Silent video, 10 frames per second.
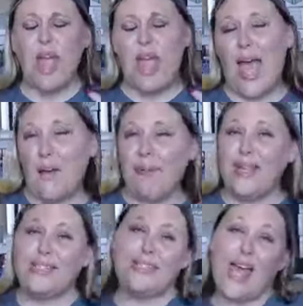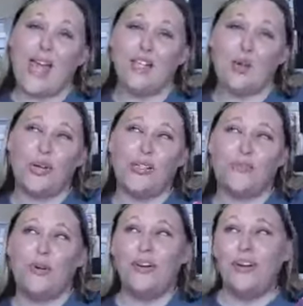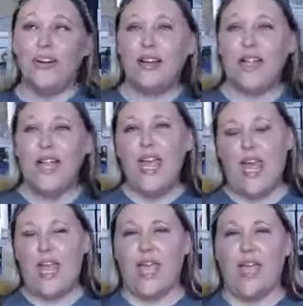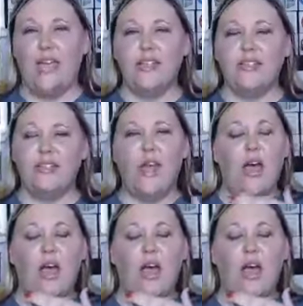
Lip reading: happy and sad choice book, and